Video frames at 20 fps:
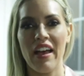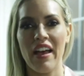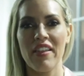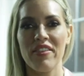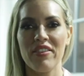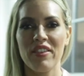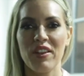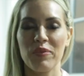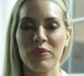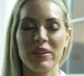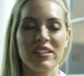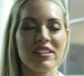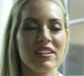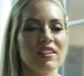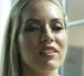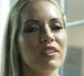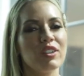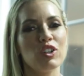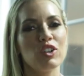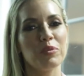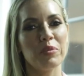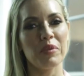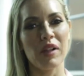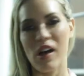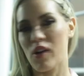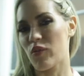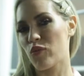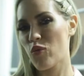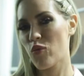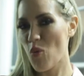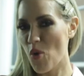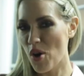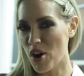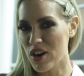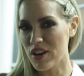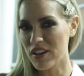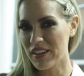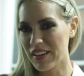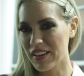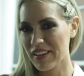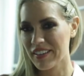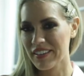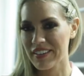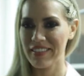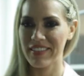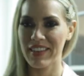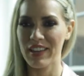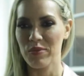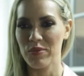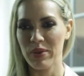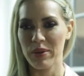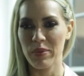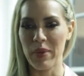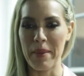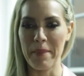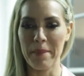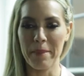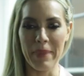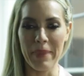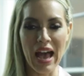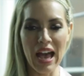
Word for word: and then we did a little of work. Then we went